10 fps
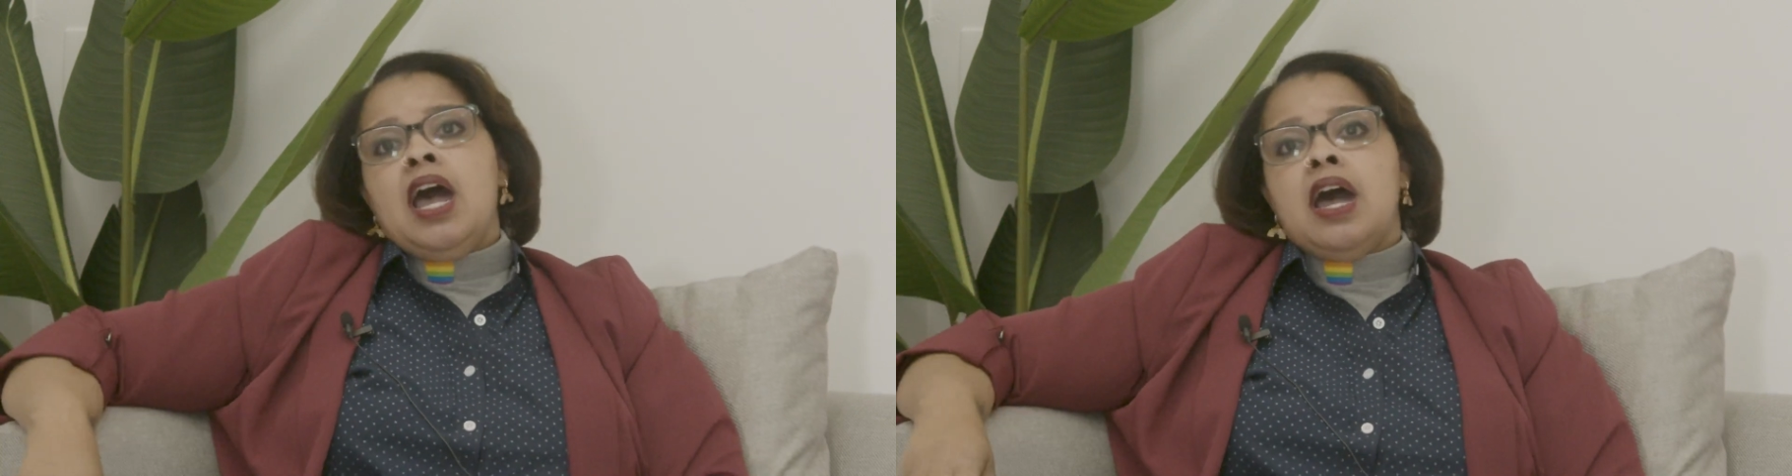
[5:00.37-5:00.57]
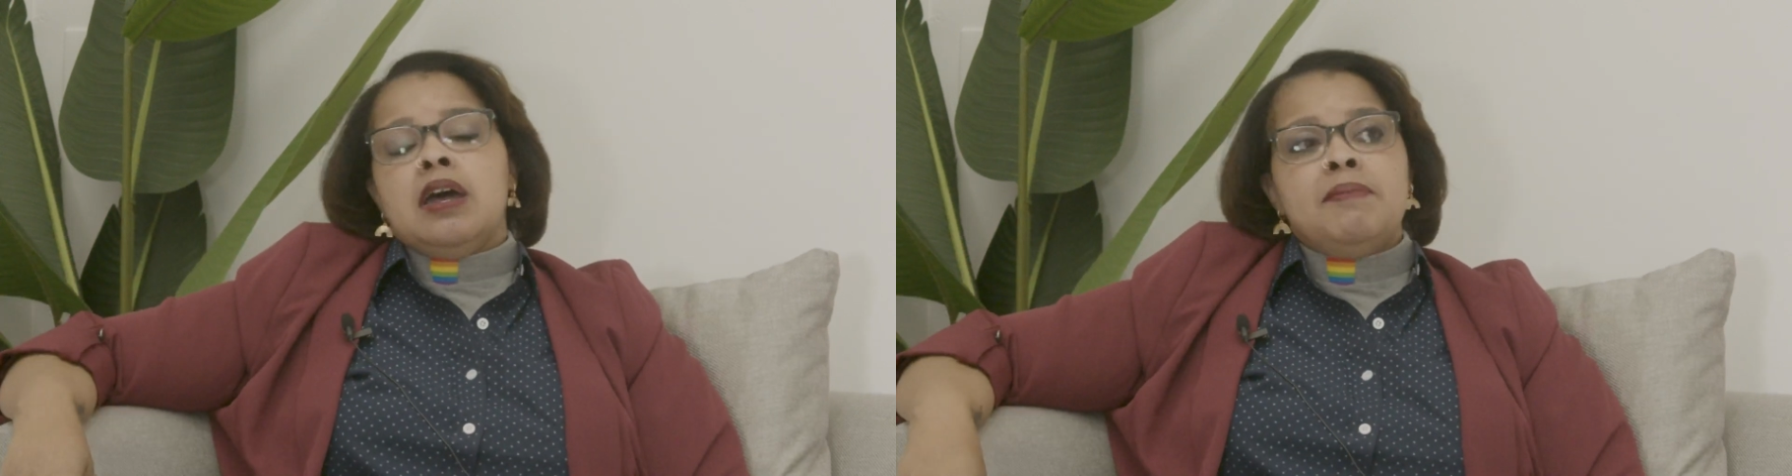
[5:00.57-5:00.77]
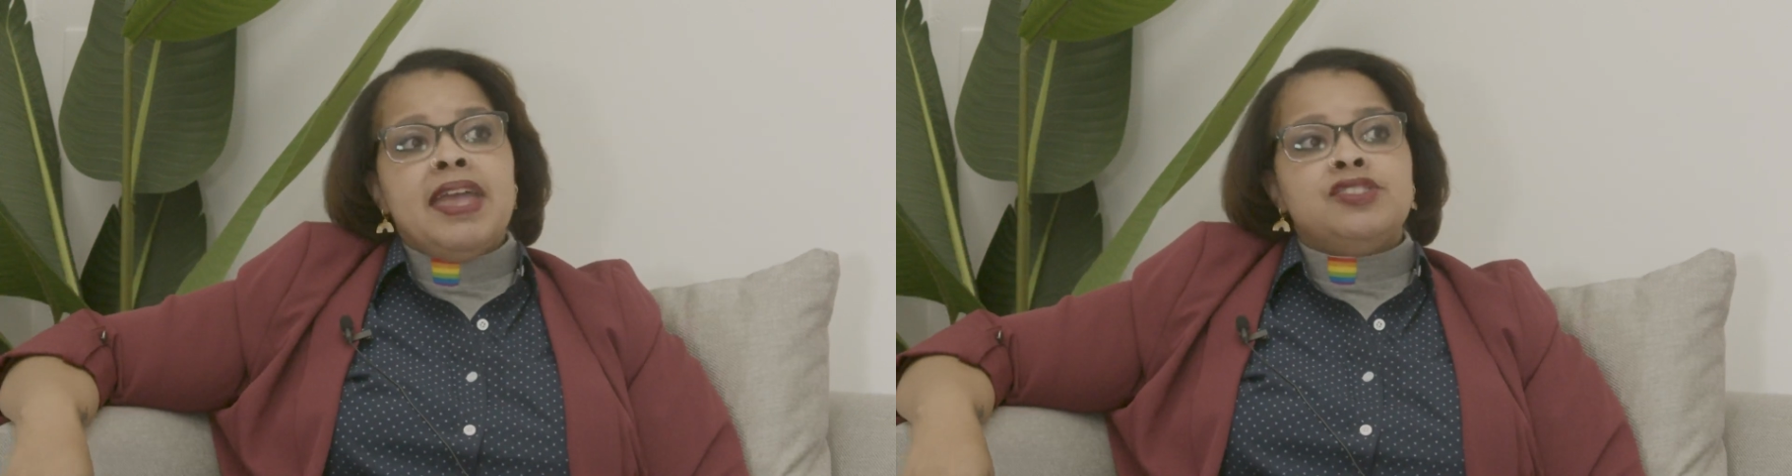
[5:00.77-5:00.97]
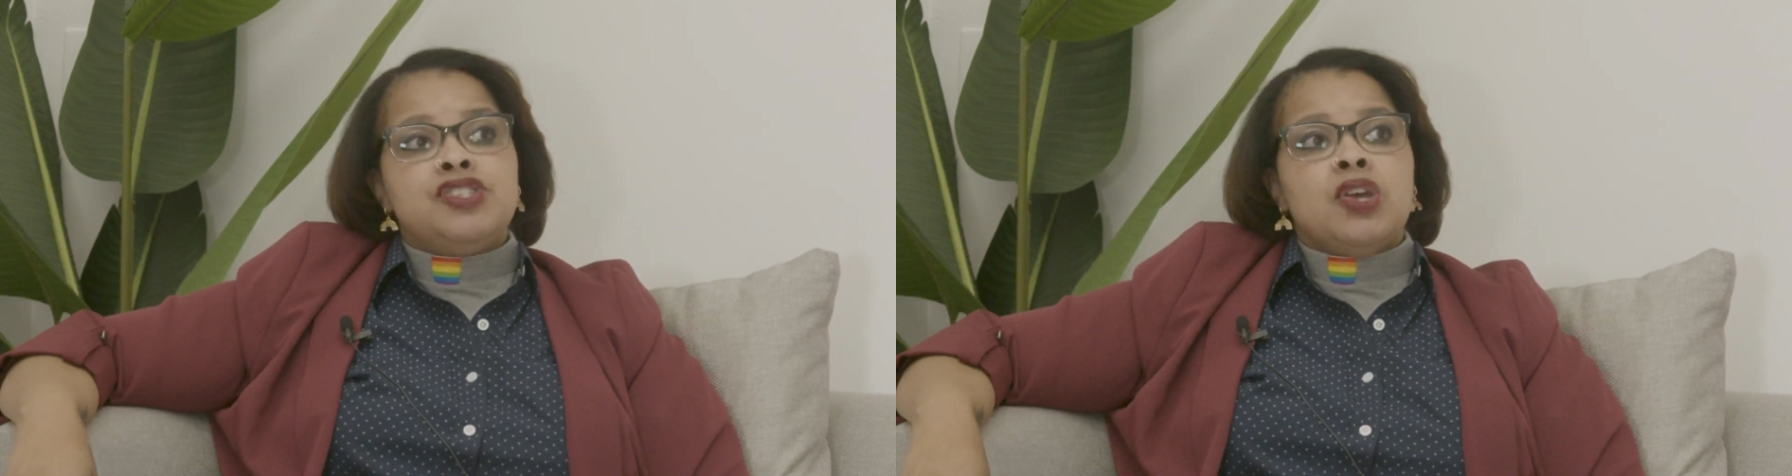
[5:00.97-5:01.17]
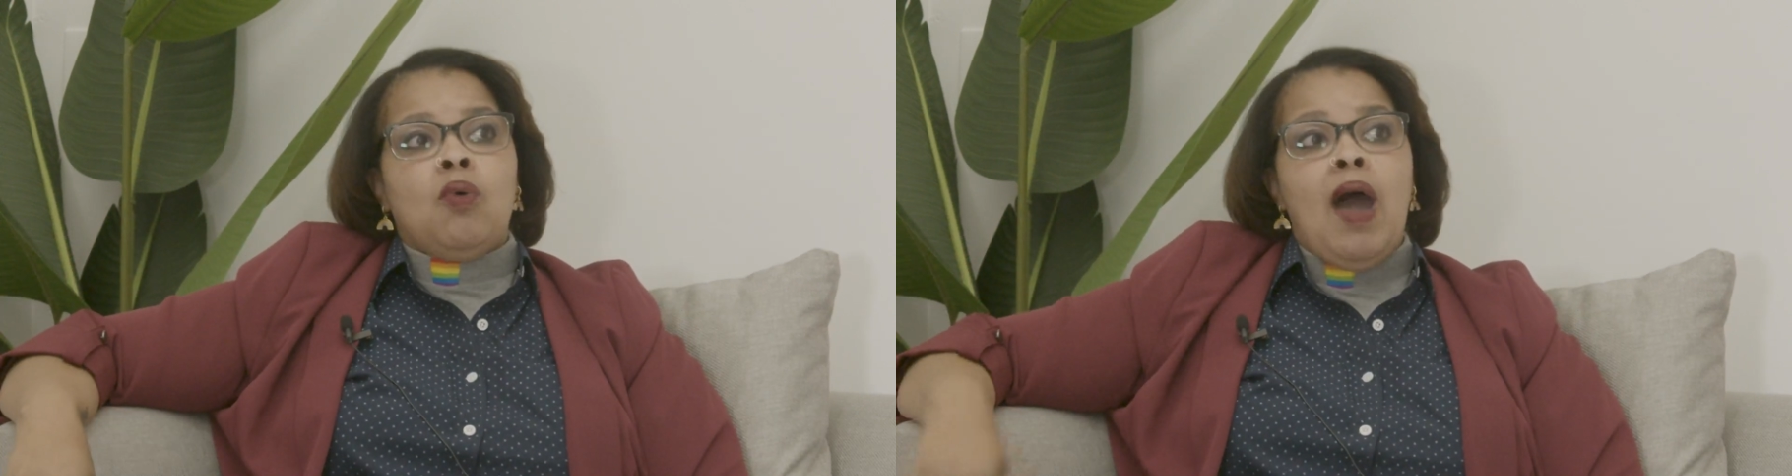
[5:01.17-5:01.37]
And
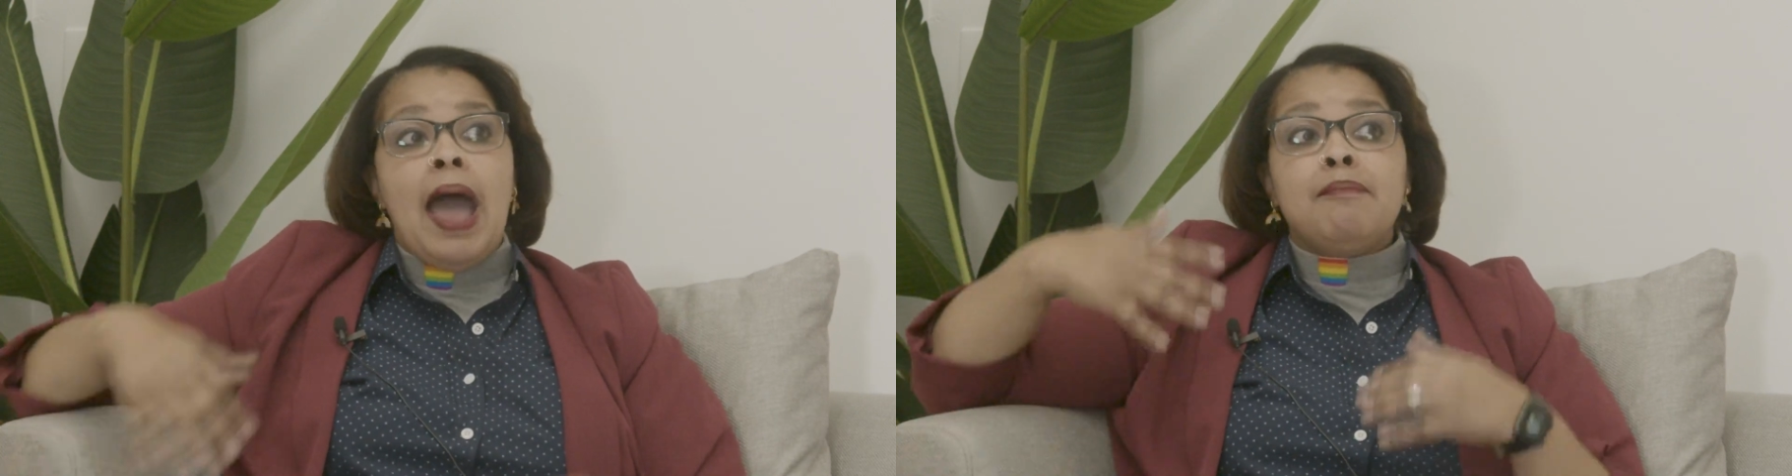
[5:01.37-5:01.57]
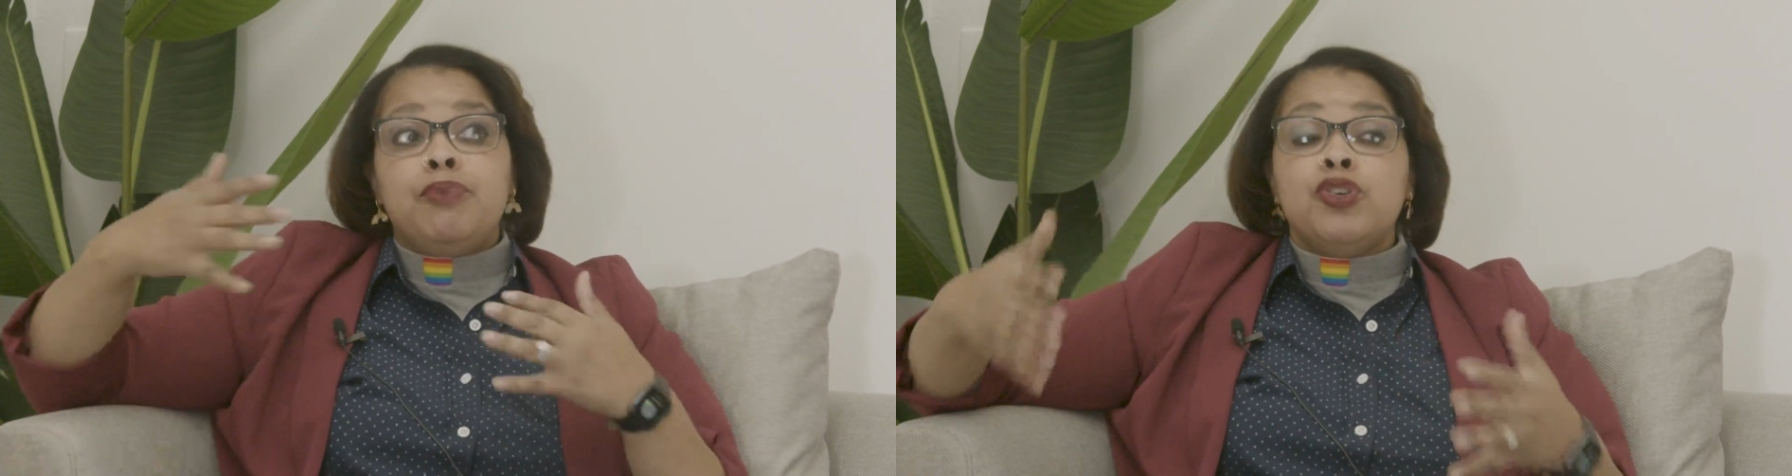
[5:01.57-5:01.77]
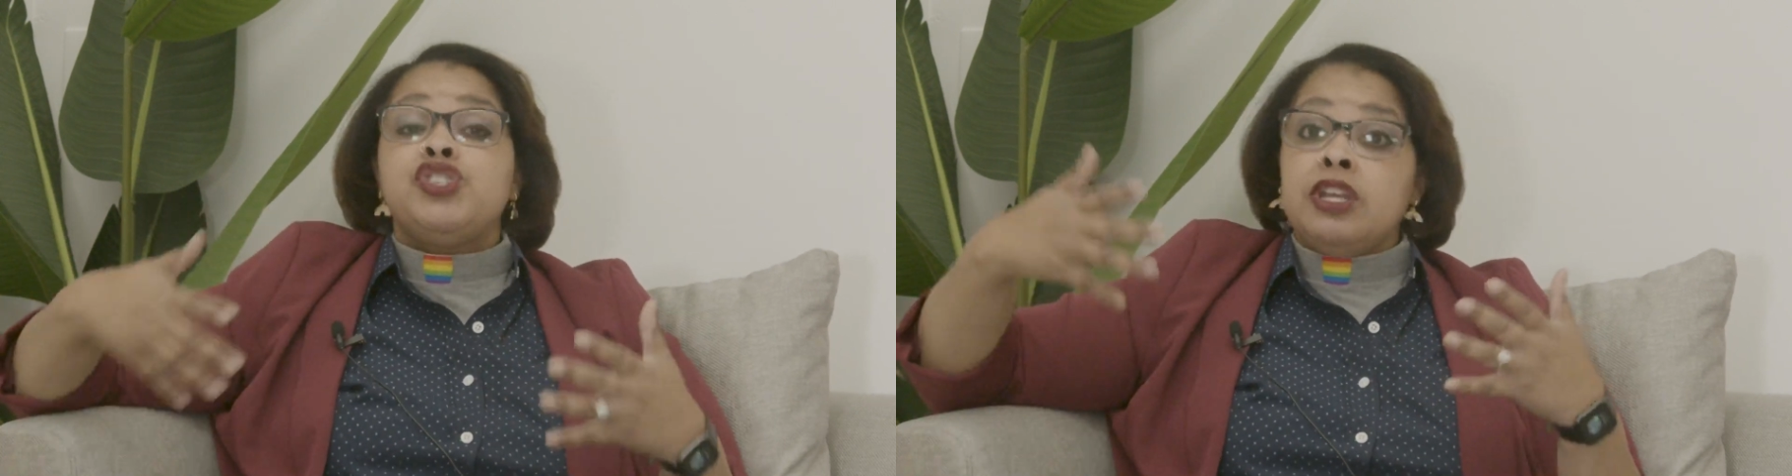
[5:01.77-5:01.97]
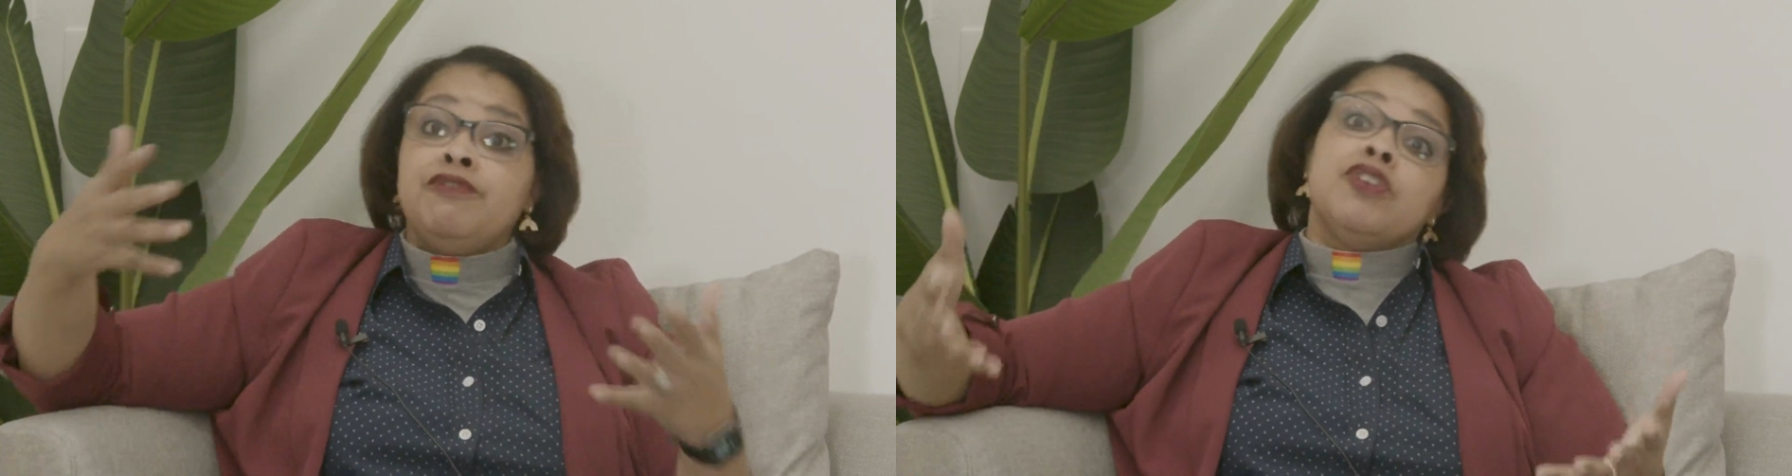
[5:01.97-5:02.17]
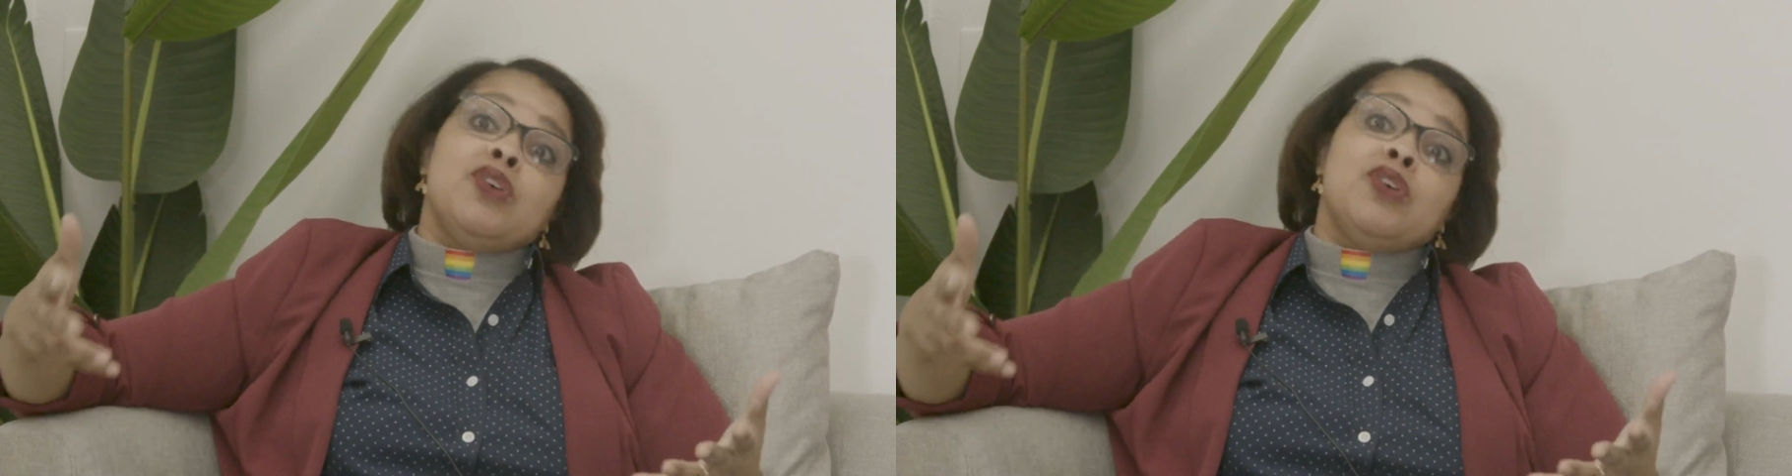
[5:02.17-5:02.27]
so I'm pushing for